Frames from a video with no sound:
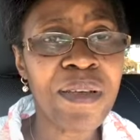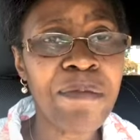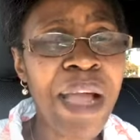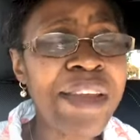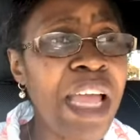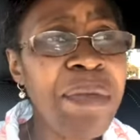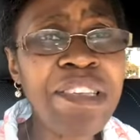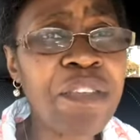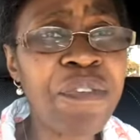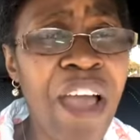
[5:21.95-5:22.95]
My name
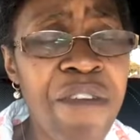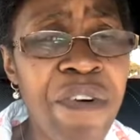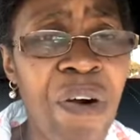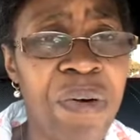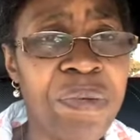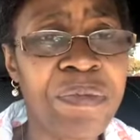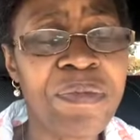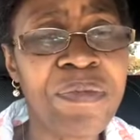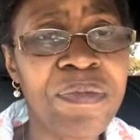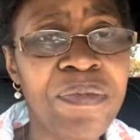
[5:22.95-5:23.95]
is favor.
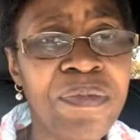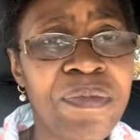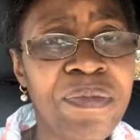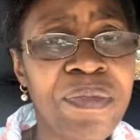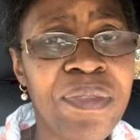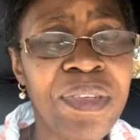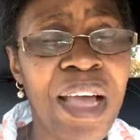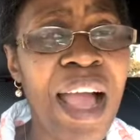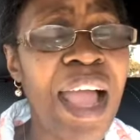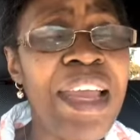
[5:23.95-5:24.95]

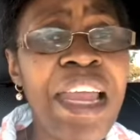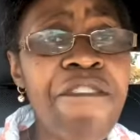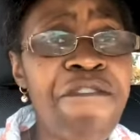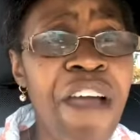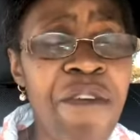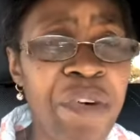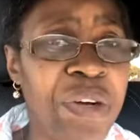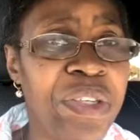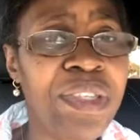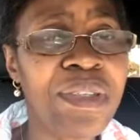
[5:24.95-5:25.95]
Highly
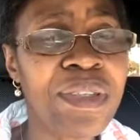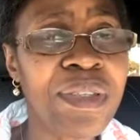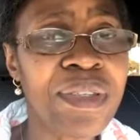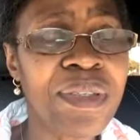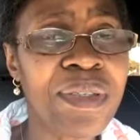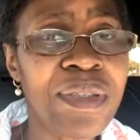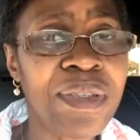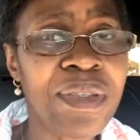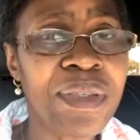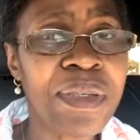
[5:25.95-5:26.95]
favored.
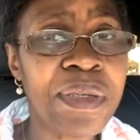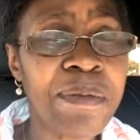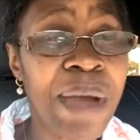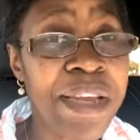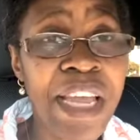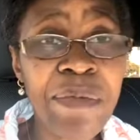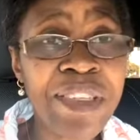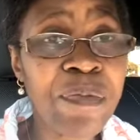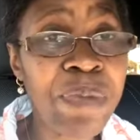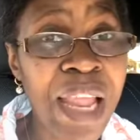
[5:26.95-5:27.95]
My name
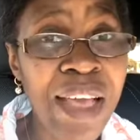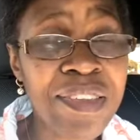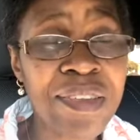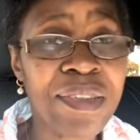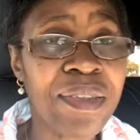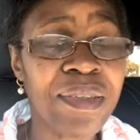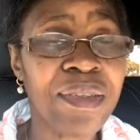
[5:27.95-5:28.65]
is blessed.